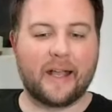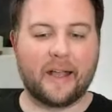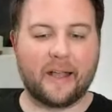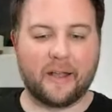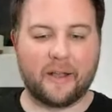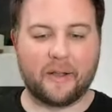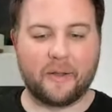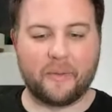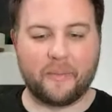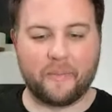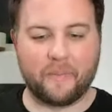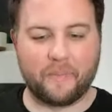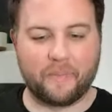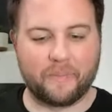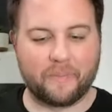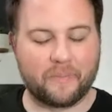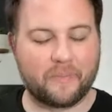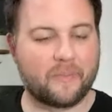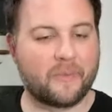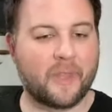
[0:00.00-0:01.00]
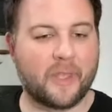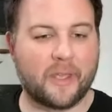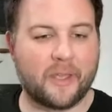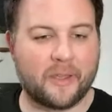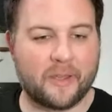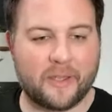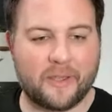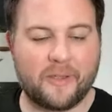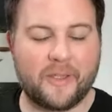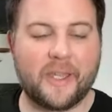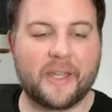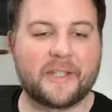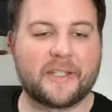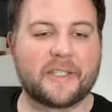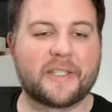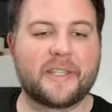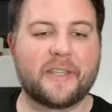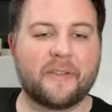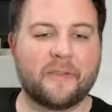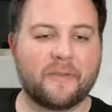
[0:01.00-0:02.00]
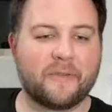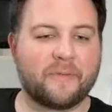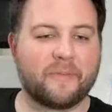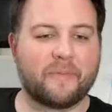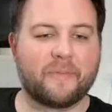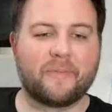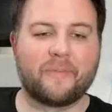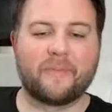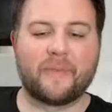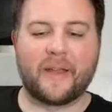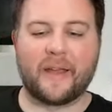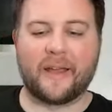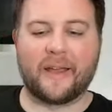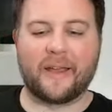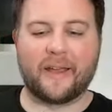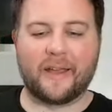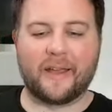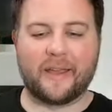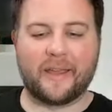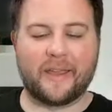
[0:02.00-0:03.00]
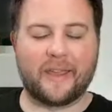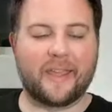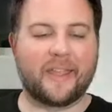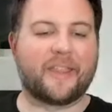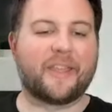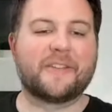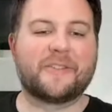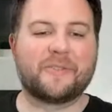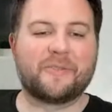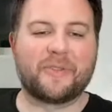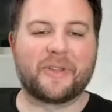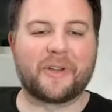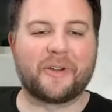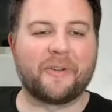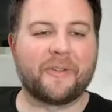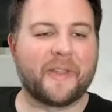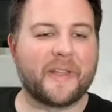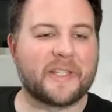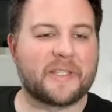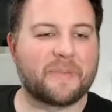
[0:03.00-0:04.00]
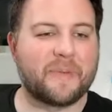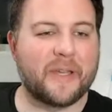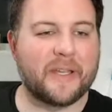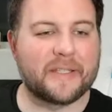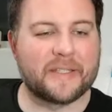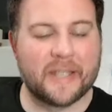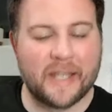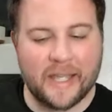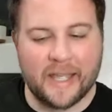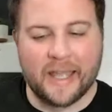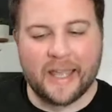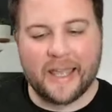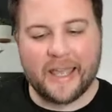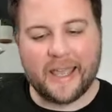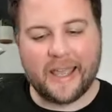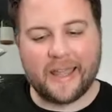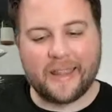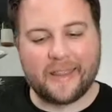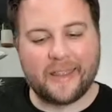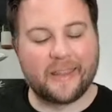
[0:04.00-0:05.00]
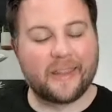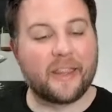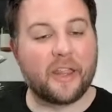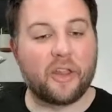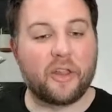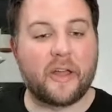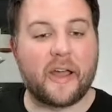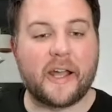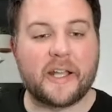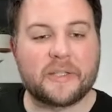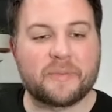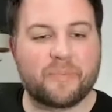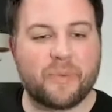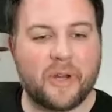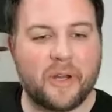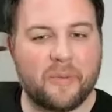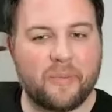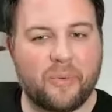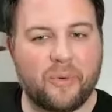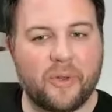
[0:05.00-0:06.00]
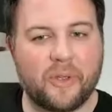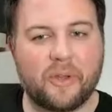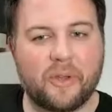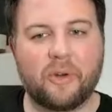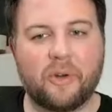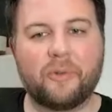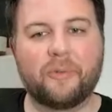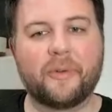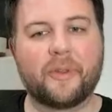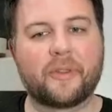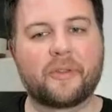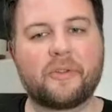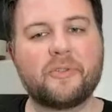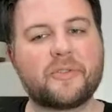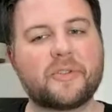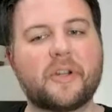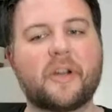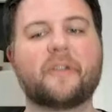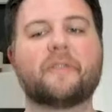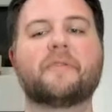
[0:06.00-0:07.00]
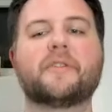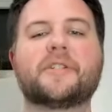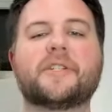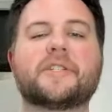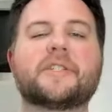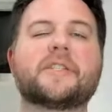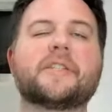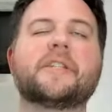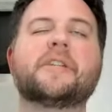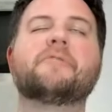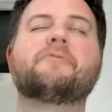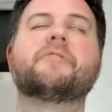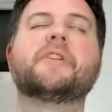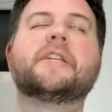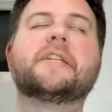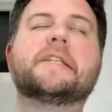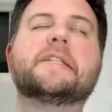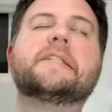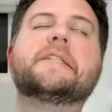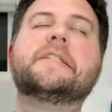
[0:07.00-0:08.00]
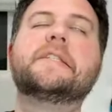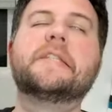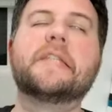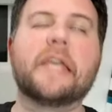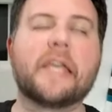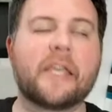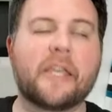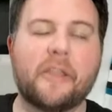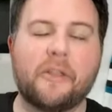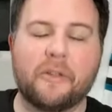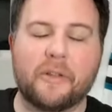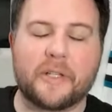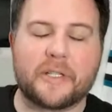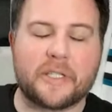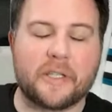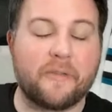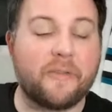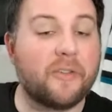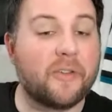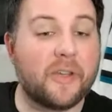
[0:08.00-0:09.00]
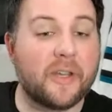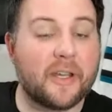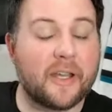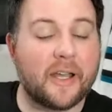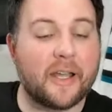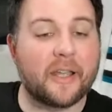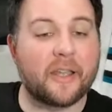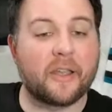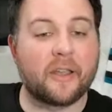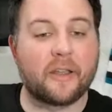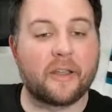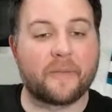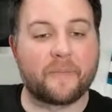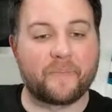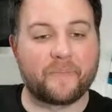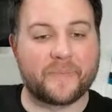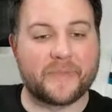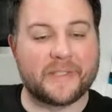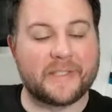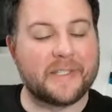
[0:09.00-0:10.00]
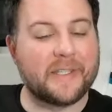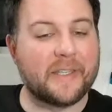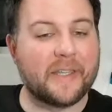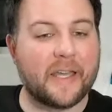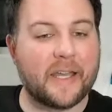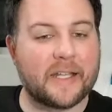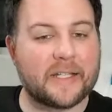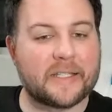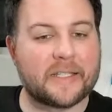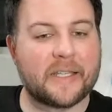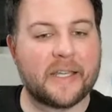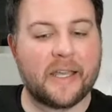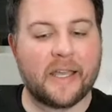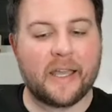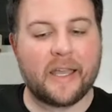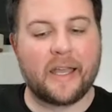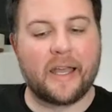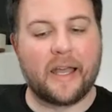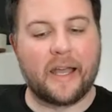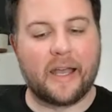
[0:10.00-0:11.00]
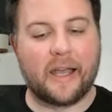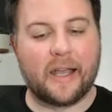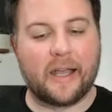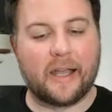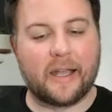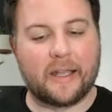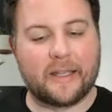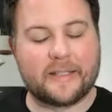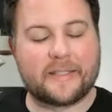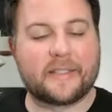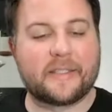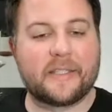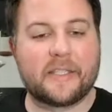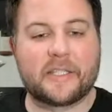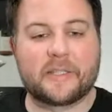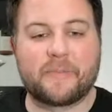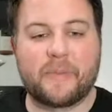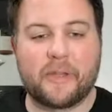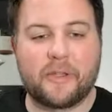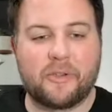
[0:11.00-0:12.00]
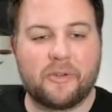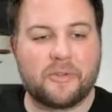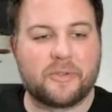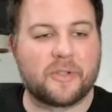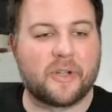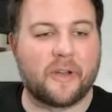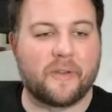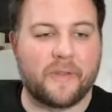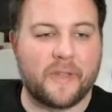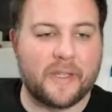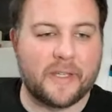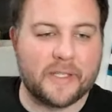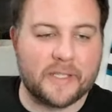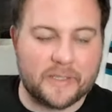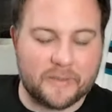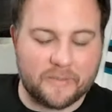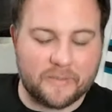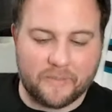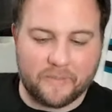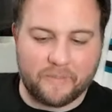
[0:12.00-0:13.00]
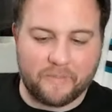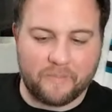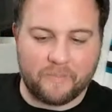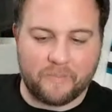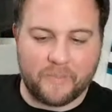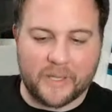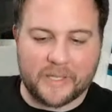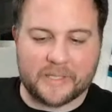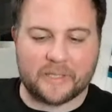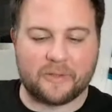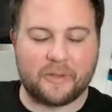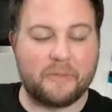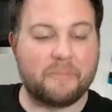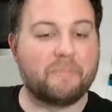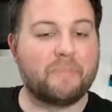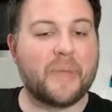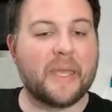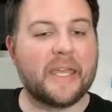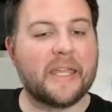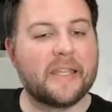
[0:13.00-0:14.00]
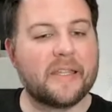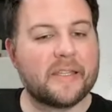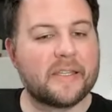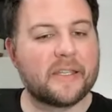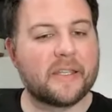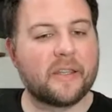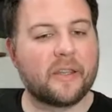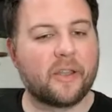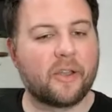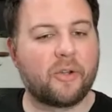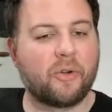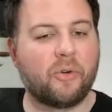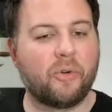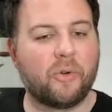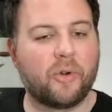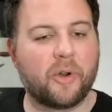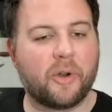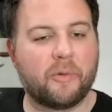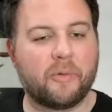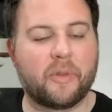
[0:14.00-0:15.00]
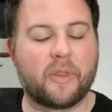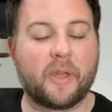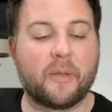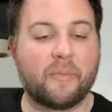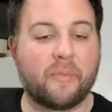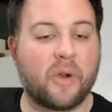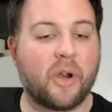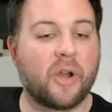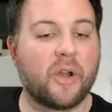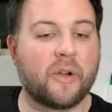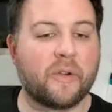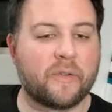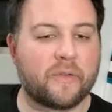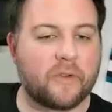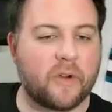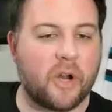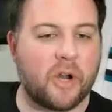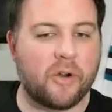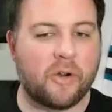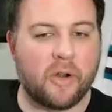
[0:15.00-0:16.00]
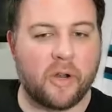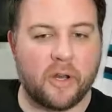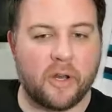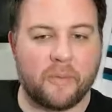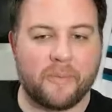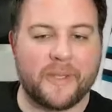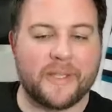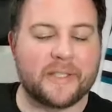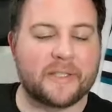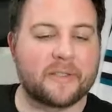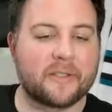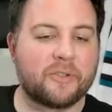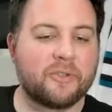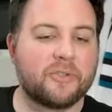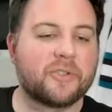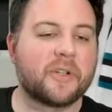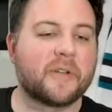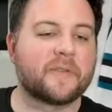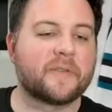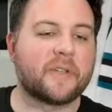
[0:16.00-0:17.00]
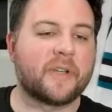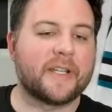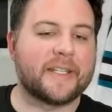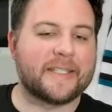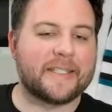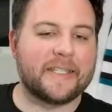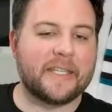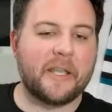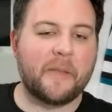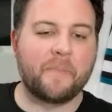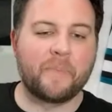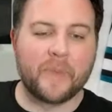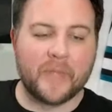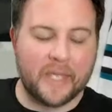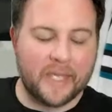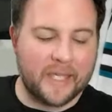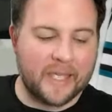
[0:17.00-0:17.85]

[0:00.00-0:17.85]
Um, like you can't just give uh, and they do clear all that space. And then the last Brayden Point goal with Kucherov which is ridiculous. If you did not see that uh, assist by Kucherov, he is basically pinned in the corner with like Mario Ferraro on him. He's Kucherov's on his knee.